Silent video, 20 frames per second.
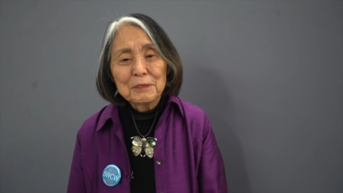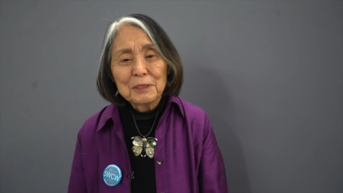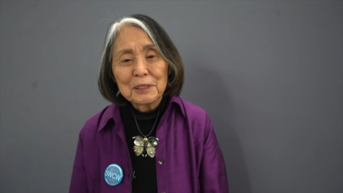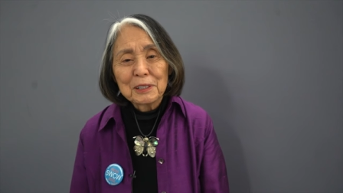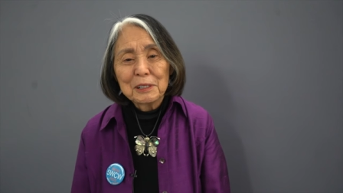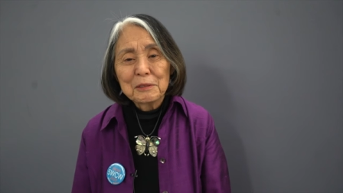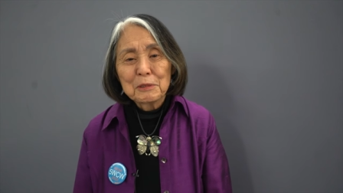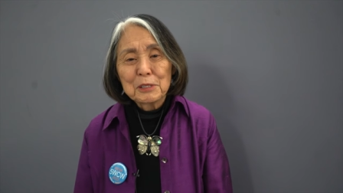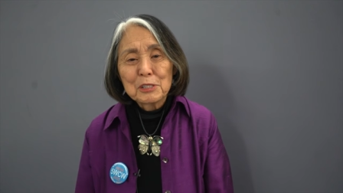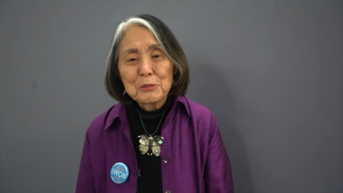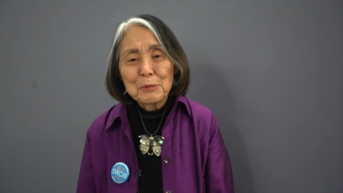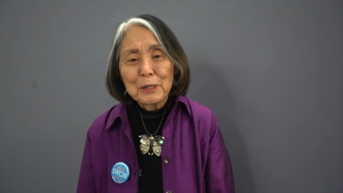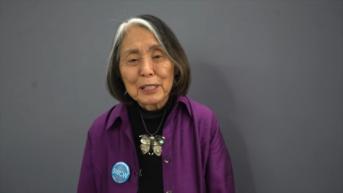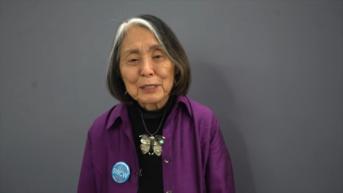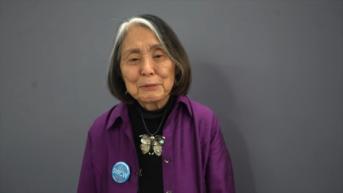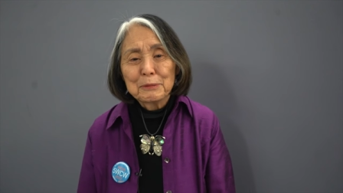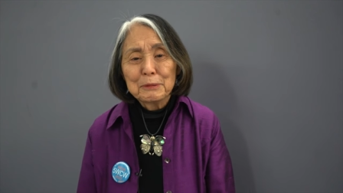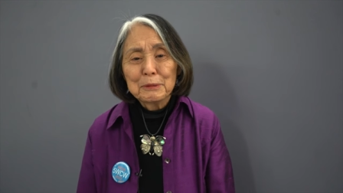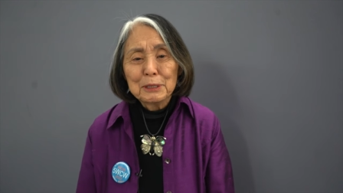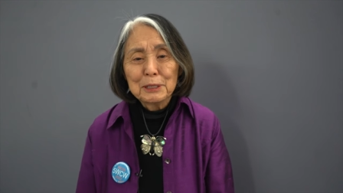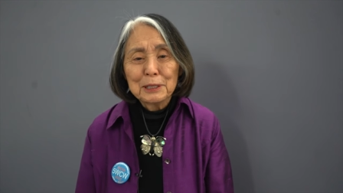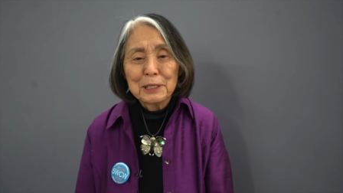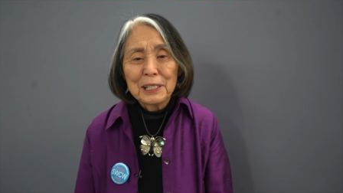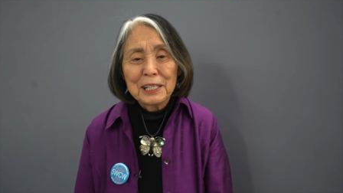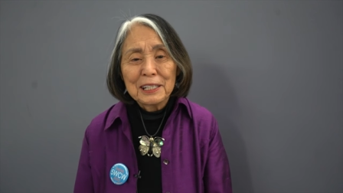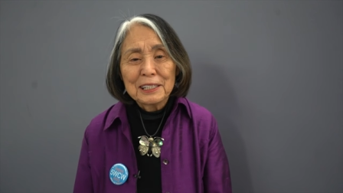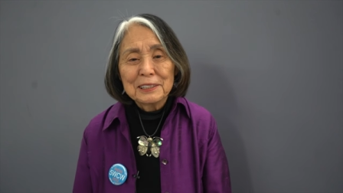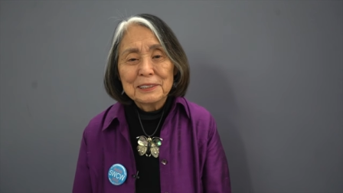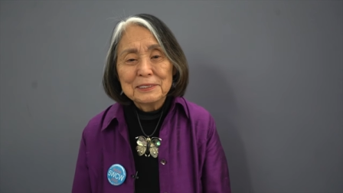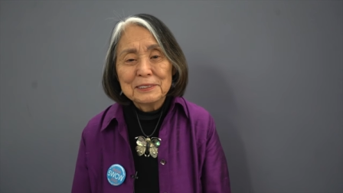very respectful
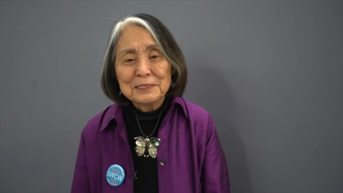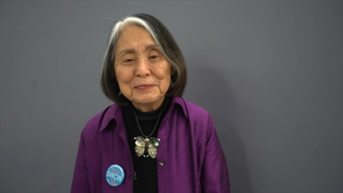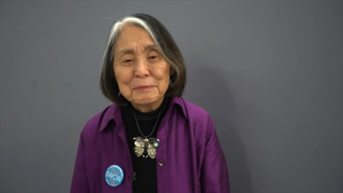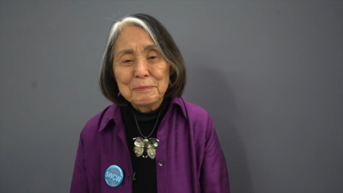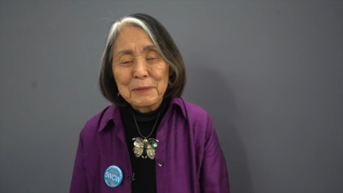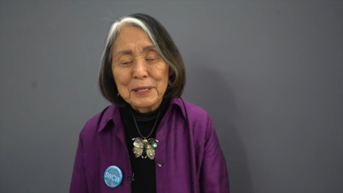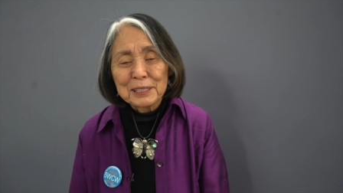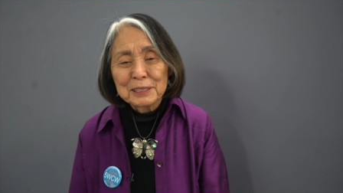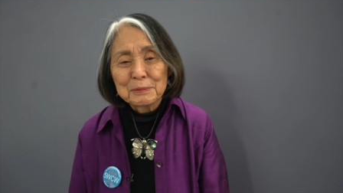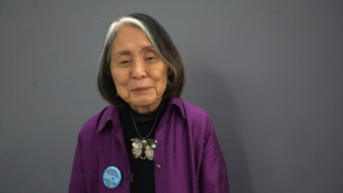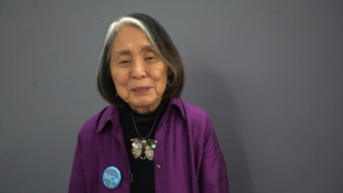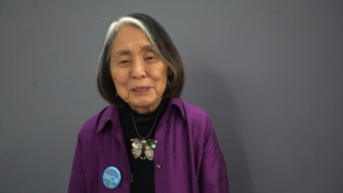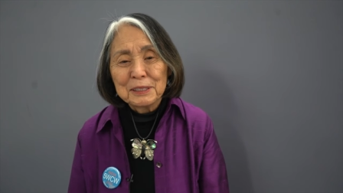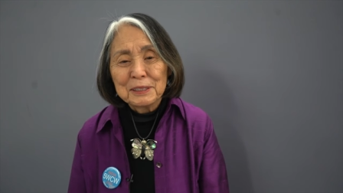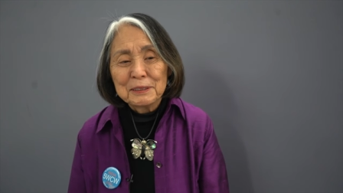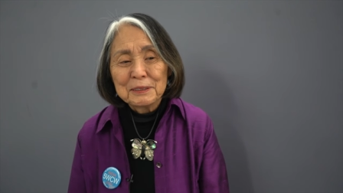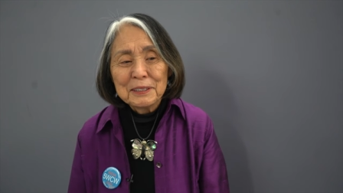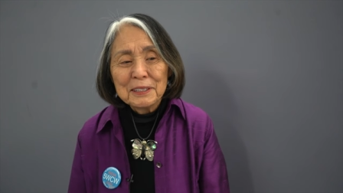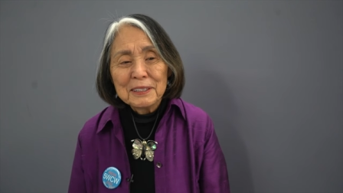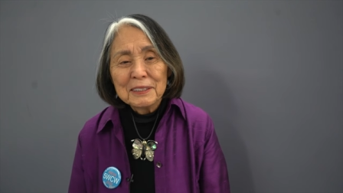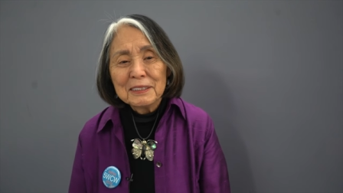and makes me